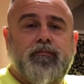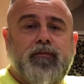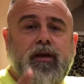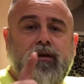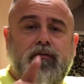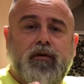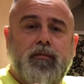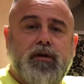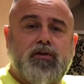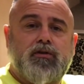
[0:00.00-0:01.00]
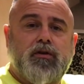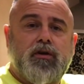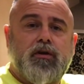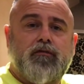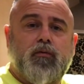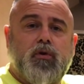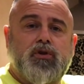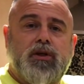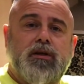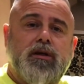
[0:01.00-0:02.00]
Thank you very much for
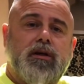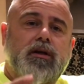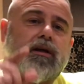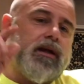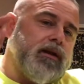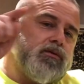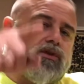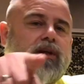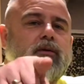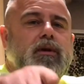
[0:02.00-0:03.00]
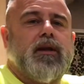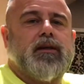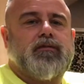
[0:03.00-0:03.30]
watching, and I'll see you in the next